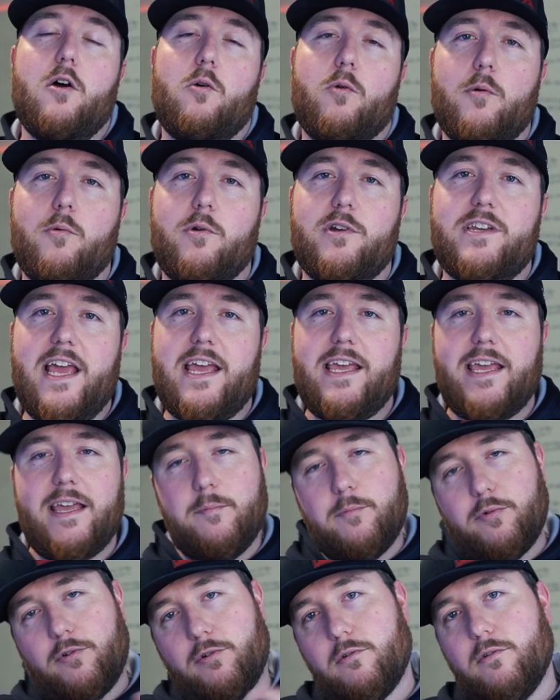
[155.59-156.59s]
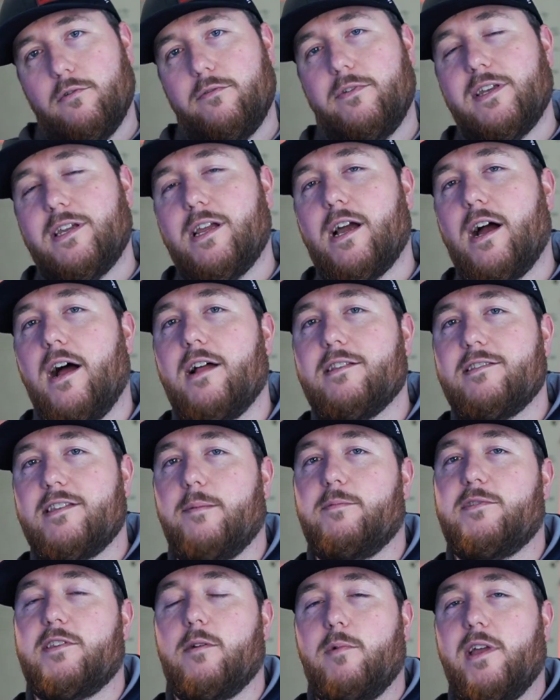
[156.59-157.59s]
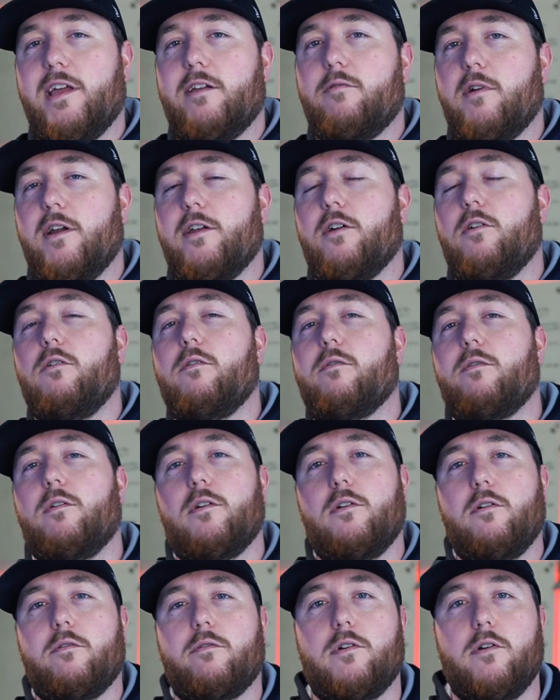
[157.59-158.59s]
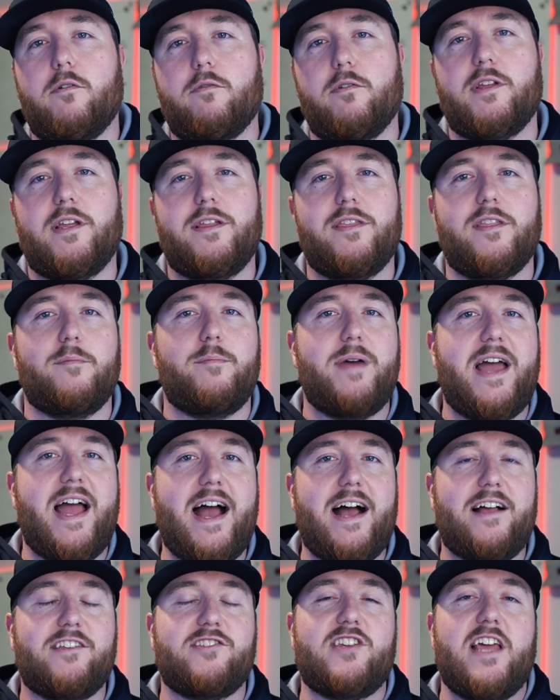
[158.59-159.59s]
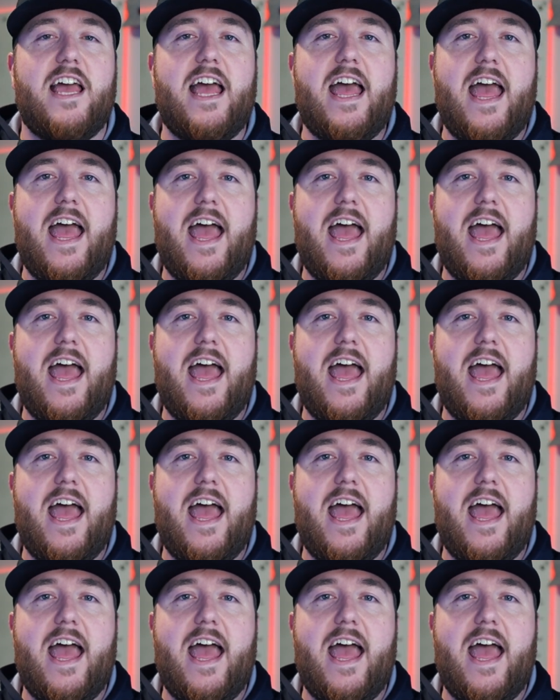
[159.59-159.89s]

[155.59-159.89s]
We were taking proven concepts that we had run over and over and over again in the past,